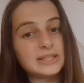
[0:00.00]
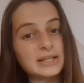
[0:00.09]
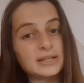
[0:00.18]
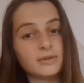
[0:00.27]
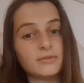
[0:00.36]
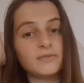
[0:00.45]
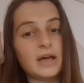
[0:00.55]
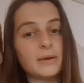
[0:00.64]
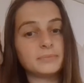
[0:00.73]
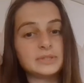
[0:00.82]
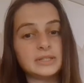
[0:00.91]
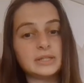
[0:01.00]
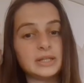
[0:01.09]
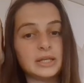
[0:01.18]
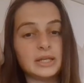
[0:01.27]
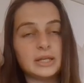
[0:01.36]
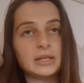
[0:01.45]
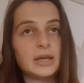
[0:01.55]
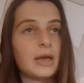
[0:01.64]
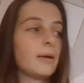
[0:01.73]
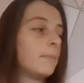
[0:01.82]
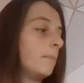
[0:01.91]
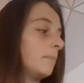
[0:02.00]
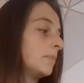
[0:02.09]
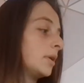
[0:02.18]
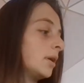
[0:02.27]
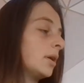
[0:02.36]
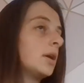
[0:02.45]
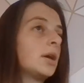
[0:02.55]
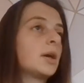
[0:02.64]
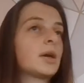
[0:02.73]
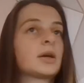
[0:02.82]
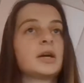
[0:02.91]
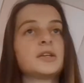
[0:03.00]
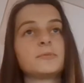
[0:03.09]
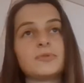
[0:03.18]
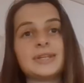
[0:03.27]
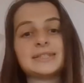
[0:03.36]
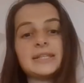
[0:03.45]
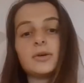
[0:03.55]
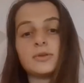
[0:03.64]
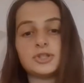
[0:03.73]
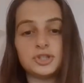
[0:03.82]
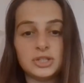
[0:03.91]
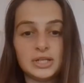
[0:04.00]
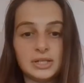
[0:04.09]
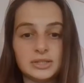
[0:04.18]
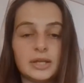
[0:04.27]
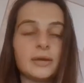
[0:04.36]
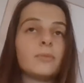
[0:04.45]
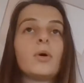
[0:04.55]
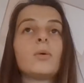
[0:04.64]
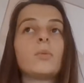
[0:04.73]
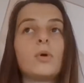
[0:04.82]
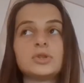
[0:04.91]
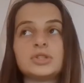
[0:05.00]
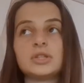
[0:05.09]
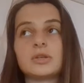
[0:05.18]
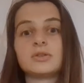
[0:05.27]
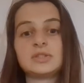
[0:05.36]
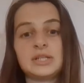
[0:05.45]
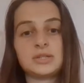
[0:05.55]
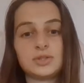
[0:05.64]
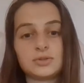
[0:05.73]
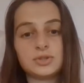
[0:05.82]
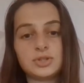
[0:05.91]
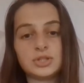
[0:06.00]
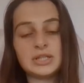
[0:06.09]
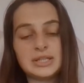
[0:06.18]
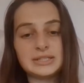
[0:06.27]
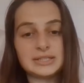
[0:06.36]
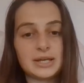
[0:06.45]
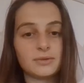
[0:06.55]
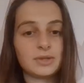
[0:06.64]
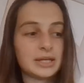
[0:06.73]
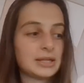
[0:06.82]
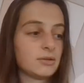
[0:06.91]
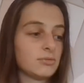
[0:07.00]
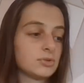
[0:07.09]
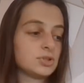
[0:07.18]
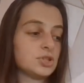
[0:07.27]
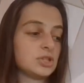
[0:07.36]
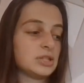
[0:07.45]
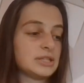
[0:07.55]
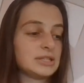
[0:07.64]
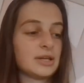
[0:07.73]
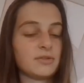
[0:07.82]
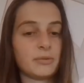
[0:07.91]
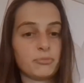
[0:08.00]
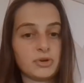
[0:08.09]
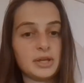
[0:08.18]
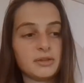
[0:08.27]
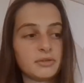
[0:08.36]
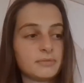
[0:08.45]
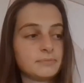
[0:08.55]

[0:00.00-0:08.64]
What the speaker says: like little flaps, and the kind of brings in oxygen, like water that contains oxygen, and this is how they get their oxygen. This is how they breathe.